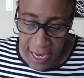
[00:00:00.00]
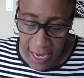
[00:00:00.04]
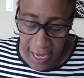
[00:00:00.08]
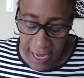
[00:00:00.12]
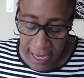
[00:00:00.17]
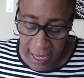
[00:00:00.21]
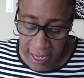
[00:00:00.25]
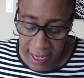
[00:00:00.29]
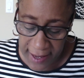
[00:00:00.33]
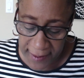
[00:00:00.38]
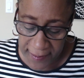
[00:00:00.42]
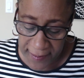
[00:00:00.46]

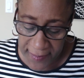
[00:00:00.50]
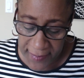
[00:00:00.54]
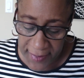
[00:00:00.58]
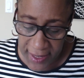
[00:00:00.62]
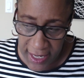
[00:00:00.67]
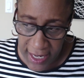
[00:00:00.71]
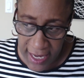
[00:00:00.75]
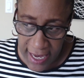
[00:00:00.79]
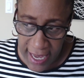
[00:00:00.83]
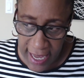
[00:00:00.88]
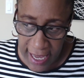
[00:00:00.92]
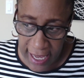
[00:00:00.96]
Um,
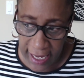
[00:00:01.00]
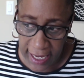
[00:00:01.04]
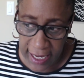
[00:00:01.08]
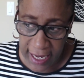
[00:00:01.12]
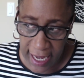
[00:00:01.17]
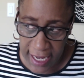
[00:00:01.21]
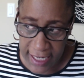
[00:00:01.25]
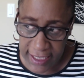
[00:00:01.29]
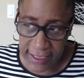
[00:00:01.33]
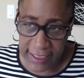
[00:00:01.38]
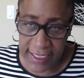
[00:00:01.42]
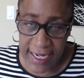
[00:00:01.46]
I
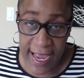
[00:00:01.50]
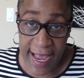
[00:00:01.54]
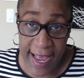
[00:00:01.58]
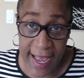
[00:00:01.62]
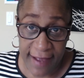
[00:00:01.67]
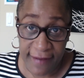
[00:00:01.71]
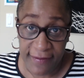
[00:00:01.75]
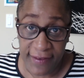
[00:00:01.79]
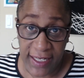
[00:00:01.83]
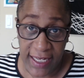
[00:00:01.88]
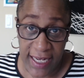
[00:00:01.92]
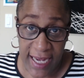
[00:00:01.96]
like to
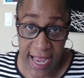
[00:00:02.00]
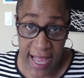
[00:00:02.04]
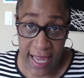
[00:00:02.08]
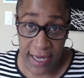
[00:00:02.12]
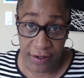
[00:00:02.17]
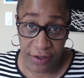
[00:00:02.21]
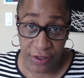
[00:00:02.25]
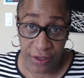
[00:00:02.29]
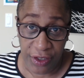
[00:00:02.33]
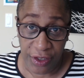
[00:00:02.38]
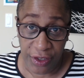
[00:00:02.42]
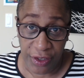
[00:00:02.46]
have a
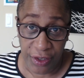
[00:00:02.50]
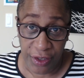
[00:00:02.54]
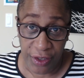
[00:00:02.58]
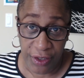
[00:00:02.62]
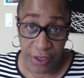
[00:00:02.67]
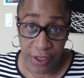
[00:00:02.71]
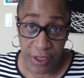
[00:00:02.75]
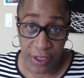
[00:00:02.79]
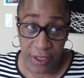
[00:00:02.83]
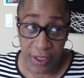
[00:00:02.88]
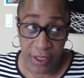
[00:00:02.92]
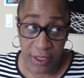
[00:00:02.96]
calendar.
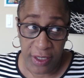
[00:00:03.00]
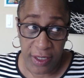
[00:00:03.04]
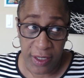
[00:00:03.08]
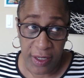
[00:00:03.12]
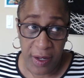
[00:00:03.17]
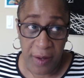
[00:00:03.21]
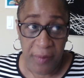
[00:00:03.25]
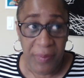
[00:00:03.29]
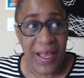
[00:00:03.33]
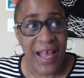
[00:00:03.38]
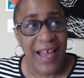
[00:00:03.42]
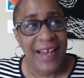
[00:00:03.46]

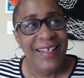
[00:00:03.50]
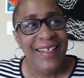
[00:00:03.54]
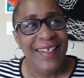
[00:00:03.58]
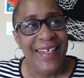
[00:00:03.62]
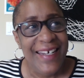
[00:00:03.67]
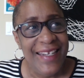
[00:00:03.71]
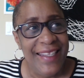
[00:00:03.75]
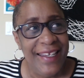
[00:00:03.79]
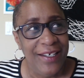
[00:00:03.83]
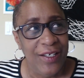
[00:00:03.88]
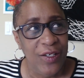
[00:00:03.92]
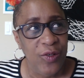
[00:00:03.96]
I
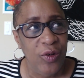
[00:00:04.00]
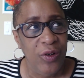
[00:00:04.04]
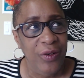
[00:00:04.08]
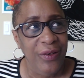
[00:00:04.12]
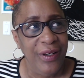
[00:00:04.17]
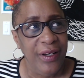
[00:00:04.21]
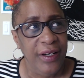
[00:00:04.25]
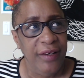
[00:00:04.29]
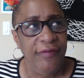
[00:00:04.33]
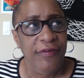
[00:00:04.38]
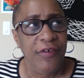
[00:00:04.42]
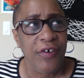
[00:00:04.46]
did this
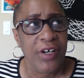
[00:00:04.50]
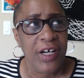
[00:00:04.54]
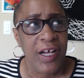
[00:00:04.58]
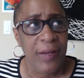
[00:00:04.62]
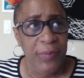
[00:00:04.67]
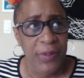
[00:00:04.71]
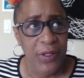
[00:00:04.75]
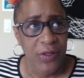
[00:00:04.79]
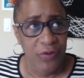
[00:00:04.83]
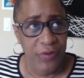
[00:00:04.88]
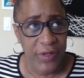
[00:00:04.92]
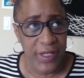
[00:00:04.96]
for a
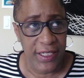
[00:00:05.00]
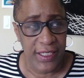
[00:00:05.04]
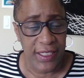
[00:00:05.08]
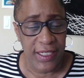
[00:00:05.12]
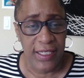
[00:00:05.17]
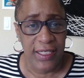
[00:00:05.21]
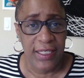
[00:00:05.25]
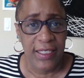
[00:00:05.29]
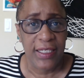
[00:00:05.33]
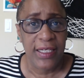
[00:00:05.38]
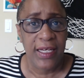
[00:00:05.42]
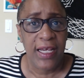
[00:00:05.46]
couple of
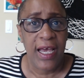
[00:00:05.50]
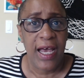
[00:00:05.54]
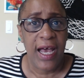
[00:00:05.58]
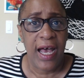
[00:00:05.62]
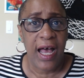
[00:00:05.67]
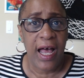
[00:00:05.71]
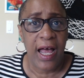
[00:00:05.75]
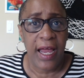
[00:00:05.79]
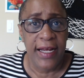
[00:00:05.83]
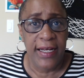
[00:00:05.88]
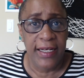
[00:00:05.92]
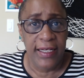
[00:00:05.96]
reasons.
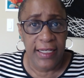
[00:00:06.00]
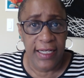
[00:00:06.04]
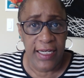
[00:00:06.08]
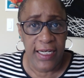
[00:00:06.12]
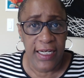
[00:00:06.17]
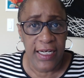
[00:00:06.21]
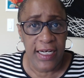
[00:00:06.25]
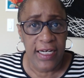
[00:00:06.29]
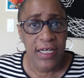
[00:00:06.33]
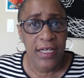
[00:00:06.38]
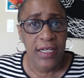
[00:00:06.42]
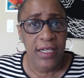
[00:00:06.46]
I
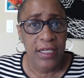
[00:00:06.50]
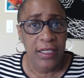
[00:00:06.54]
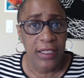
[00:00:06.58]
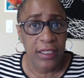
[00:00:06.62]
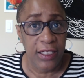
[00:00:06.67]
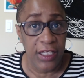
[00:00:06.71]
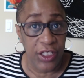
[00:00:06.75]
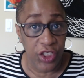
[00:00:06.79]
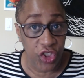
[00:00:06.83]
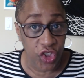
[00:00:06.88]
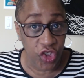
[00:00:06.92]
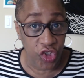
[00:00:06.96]
needed
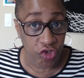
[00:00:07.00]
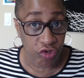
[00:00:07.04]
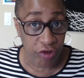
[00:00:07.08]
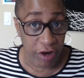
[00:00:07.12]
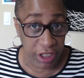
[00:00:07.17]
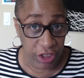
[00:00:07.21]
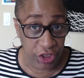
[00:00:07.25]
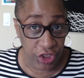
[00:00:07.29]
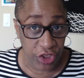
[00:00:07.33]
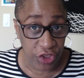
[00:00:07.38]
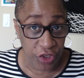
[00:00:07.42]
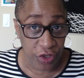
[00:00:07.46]
the
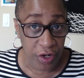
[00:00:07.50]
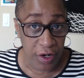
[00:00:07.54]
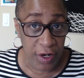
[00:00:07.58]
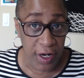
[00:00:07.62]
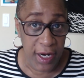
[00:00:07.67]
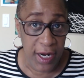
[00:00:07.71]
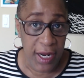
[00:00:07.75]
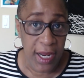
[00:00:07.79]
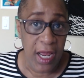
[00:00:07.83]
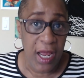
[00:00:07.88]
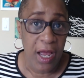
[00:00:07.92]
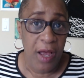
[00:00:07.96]
structure,
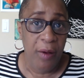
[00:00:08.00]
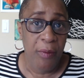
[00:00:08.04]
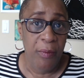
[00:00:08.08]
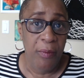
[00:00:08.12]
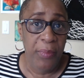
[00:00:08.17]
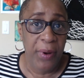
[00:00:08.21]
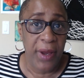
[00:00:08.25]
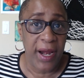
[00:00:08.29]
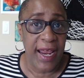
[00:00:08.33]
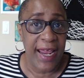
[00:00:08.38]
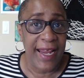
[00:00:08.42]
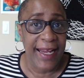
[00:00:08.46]

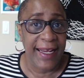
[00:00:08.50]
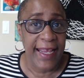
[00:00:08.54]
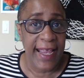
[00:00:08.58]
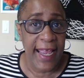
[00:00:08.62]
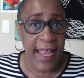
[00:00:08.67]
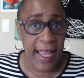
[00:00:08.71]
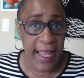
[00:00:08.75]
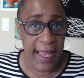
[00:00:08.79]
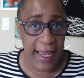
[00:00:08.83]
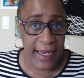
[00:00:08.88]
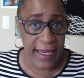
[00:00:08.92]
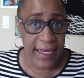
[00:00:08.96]
but I
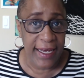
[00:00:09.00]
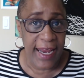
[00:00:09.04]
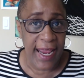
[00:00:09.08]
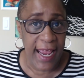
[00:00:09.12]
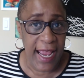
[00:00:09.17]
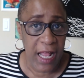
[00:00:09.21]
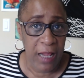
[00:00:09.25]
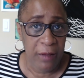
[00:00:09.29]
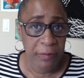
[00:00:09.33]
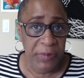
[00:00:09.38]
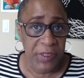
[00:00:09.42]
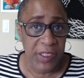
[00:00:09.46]
it
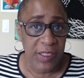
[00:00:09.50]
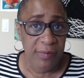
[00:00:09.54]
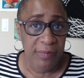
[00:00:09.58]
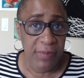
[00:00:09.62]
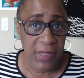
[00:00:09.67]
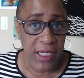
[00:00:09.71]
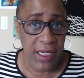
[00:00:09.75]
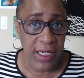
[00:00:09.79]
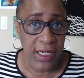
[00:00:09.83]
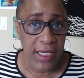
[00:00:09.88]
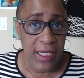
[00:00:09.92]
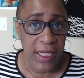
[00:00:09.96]
helps
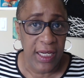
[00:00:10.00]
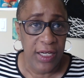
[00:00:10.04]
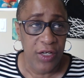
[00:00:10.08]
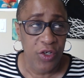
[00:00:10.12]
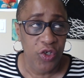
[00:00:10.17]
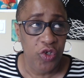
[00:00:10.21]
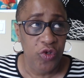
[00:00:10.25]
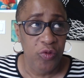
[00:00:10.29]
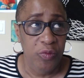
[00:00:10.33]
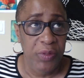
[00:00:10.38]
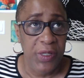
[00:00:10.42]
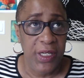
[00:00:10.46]
me
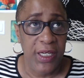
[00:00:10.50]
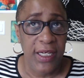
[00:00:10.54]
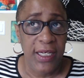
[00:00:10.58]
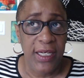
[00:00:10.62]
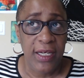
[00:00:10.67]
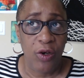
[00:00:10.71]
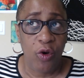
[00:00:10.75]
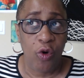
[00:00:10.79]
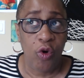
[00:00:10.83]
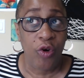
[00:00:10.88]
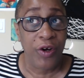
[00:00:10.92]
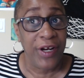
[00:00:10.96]
to be
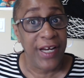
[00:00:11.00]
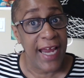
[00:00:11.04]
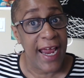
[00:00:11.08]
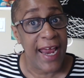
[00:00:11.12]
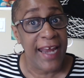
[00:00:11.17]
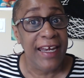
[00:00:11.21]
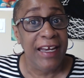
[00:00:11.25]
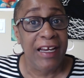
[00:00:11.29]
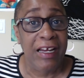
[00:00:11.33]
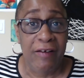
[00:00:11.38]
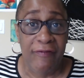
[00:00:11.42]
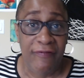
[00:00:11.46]

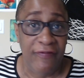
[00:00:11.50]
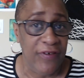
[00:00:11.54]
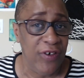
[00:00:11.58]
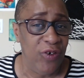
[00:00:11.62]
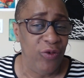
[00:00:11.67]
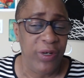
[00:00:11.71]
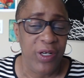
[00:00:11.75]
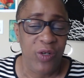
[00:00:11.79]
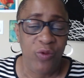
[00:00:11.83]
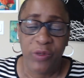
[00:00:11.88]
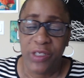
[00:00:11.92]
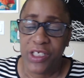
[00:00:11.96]
organic and
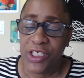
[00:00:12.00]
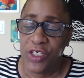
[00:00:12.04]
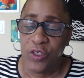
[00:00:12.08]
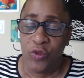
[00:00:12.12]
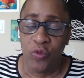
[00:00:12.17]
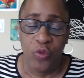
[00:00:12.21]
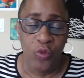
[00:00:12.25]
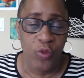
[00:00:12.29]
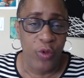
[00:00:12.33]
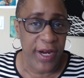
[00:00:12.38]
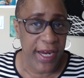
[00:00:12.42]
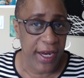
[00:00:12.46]
fluid, which is
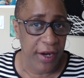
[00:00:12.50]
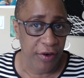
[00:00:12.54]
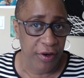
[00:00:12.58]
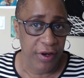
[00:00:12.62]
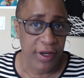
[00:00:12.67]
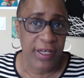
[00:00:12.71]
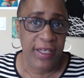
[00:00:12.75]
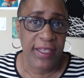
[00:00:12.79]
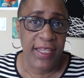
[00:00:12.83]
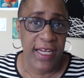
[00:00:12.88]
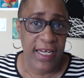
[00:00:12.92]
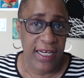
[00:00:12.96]

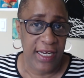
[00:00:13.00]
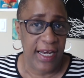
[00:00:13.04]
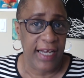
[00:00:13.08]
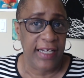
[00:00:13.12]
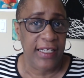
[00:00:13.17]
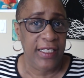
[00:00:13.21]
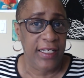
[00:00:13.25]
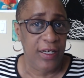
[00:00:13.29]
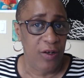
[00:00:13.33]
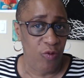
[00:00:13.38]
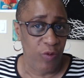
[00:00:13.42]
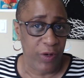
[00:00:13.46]
weird thinking I
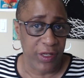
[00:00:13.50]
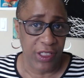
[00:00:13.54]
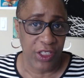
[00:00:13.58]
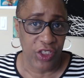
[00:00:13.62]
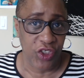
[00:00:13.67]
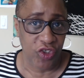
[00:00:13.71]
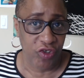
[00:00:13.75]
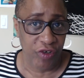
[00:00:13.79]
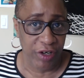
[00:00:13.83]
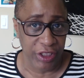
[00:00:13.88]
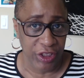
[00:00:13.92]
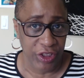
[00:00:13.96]
still want the
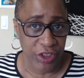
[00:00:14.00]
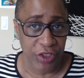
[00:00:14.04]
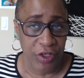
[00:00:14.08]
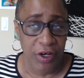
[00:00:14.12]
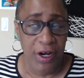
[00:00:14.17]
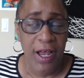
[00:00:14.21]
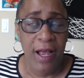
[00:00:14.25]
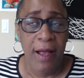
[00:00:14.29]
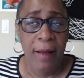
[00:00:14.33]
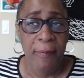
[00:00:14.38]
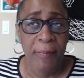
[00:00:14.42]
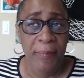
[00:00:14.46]
structure,
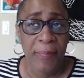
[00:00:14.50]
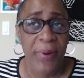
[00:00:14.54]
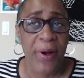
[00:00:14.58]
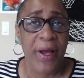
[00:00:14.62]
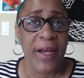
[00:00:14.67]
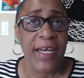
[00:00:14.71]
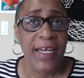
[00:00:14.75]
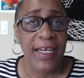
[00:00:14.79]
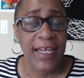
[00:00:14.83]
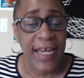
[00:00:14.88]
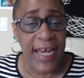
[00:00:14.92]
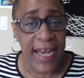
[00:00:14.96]

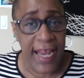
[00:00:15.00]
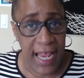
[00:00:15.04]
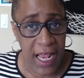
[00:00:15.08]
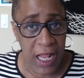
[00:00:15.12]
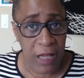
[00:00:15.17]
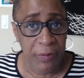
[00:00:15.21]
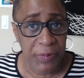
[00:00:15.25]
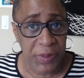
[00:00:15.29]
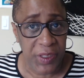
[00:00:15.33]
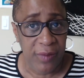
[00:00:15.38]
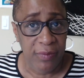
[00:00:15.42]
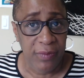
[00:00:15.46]
but it
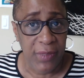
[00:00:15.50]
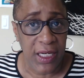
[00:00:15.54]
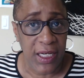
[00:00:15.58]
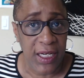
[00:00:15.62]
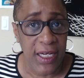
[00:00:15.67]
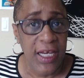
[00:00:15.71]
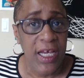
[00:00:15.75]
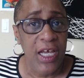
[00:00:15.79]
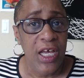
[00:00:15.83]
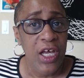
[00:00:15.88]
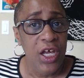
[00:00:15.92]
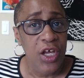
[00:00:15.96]
helps
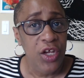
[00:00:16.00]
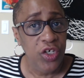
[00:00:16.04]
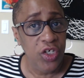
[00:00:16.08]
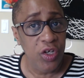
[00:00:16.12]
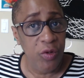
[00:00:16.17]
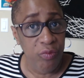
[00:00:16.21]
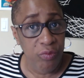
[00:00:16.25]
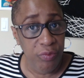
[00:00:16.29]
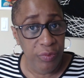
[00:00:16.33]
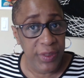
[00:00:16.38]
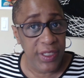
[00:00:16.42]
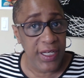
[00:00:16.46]
me
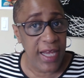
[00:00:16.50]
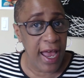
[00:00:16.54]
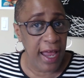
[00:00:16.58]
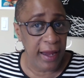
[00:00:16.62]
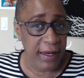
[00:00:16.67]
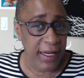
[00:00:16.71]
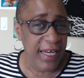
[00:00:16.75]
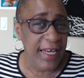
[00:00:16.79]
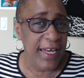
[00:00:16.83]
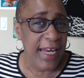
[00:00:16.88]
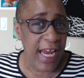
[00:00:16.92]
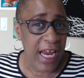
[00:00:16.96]
to I
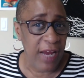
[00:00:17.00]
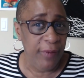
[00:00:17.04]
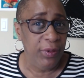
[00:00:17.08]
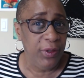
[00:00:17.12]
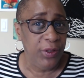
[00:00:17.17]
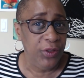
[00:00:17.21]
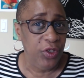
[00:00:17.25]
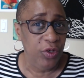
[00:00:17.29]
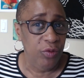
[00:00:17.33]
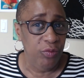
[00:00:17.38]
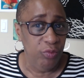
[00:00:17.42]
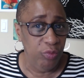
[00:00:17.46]
can able
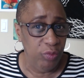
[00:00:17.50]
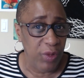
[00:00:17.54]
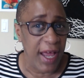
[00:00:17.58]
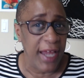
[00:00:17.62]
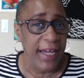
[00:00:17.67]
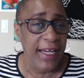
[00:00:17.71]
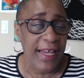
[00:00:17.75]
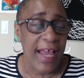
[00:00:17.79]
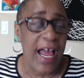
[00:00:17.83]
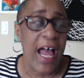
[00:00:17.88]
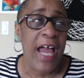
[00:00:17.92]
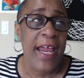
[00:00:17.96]
to I,
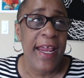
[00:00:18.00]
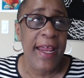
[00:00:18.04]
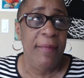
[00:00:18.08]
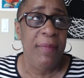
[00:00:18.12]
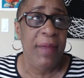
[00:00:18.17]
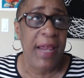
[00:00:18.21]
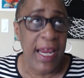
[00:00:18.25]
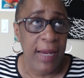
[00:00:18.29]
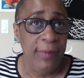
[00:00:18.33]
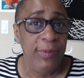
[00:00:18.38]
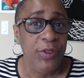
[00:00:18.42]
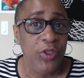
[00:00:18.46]
I am
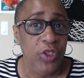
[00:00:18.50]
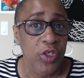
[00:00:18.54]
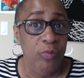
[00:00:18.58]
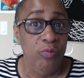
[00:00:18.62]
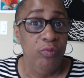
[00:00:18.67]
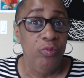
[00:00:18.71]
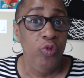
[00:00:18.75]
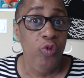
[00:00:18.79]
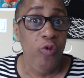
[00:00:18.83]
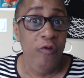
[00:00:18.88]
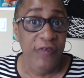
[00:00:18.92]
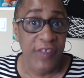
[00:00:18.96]
able to
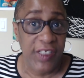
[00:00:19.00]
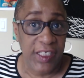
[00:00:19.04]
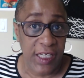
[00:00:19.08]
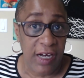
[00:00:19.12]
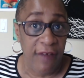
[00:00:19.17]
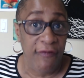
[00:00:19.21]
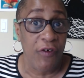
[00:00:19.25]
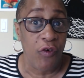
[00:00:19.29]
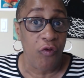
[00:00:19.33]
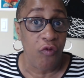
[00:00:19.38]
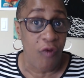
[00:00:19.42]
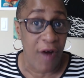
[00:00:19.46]
move
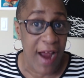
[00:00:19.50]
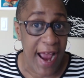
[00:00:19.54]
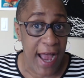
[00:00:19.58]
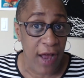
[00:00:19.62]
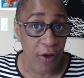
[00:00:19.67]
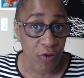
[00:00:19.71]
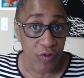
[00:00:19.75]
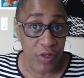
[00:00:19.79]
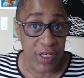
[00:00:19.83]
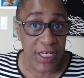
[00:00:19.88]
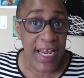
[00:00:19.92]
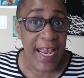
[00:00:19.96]
stuff
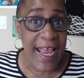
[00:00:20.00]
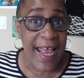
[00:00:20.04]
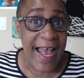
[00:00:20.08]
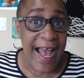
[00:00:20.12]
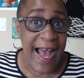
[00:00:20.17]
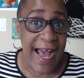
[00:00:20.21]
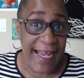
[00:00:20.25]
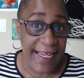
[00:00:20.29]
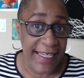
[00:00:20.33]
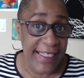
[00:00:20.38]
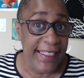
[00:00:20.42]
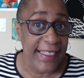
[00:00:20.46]
around
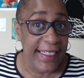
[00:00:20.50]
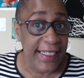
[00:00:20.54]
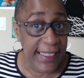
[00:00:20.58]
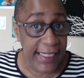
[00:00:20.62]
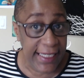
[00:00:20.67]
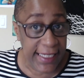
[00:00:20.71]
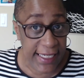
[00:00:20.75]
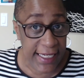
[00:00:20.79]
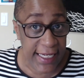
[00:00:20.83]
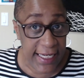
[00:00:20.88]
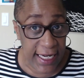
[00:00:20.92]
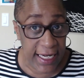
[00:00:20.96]
as
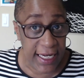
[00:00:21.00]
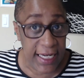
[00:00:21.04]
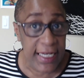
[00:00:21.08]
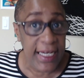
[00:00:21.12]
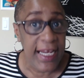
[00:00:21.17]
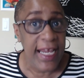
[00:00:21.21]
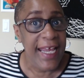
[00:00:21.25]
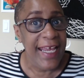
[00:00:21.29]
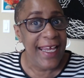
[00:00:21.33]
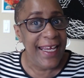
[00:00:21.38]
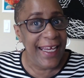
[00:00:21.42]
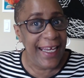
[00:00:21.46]
needed
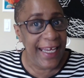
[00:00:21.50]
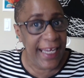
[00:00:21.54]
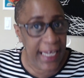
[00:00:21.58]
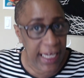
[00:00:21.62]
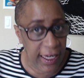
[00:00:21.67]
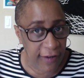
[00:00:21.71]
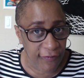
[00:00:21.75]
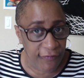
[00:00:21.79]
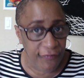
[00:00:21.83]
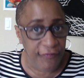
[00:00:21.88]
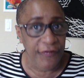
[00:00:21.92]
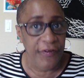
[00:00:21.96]

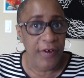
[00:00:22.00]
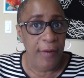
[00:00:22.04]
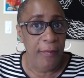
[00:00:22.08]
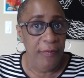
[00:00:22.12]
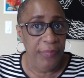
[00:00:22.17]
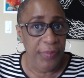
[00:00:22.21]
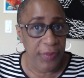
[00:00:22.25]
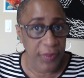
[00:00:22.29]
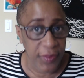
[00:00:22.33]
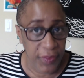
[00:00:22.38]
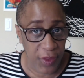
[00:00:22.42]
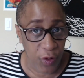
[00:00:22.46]
if
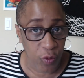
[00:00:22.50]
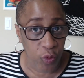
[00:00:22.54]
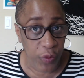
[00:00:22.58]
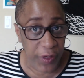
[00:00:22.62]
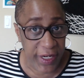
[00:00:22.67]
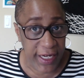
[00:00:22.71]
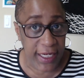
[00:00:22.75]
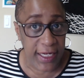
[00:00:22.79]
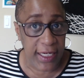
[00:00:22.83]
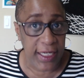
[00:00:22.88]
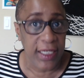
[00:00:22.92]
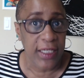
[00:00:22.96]
the
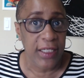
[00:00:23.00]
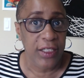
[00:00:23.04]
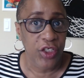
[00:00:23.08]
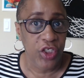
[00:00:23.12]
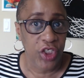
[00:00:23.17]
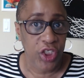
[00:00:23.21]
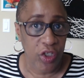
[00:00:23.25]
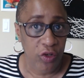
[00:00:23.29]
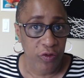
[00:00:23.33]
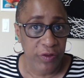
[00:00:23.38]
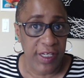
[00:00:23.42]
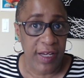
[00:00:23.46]
week
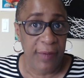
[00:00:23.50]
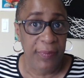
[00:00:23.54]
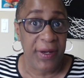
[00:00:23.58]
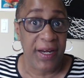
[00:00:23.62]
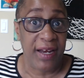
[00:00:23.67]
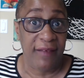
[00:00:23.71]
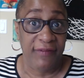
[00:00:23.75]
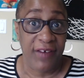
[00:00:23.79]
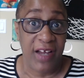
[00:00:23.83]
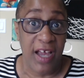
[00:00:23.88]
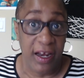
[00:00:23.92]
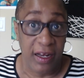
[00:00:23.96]
shows up and
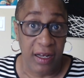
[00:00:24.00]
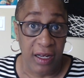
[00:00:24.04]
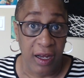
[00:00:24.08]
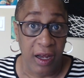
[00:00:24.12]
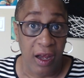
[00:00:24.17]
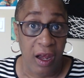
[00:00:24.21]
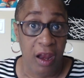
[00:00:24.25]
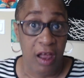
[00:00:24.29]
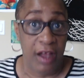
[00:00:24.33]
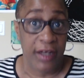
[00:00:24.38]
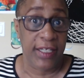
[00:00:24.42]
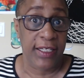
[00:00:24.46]
I've got
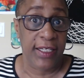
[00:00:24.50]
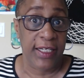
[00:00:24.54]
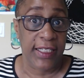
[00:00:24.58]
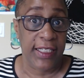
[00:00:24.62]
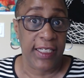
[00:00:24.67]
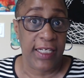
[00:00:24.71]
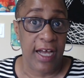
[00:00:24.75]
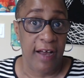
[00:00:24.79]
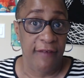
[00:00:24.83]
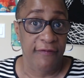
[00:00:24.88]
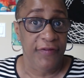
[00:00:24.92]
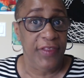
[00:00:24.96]
lots of
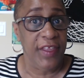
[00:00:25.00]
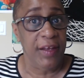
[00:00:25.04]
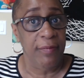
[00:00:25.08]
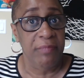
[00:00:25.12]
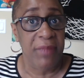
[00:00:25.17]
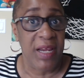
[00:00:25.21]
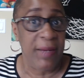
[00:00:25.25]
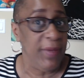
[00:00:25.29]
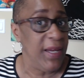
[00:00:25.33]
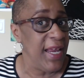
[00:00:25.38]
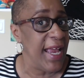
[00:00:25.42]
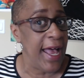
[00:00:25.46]
stuff that
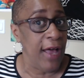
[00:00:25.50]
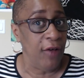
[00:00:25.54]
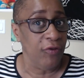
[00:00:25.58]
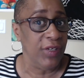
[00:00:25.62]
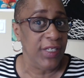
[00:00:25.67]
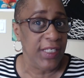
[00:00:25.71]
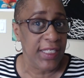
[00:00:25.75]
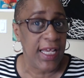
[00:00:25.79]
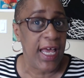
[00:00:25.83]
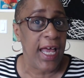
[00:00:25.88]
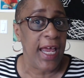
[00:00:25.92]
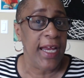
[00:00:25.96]
may be
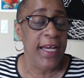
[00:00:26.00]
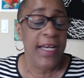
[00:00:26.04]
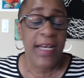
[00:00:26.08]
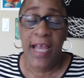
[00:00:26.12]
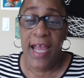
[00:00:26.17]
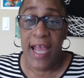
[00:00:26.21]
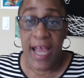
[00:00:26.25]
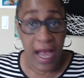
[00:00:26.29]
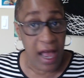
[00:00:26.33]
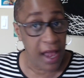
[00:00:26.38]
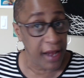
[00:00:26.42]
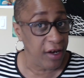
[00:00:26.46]
outside,
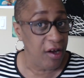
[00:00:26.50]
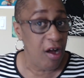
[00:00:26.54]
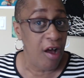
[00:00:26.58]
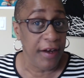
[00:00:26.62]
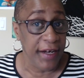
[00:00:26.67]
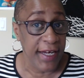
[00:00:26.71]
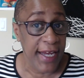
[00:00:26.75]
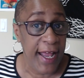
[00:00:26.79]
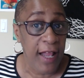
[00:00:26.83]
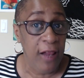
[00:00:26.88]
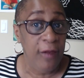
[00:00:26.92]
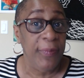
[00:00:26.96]
I
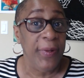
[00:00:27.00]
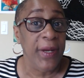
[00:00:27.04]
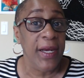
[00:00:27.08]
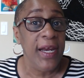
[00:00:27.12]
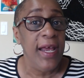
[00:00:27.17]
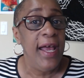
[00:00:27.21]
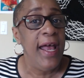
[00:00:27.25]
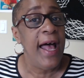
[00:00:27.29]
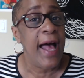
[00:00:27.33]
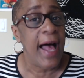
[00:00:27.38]
can't help it.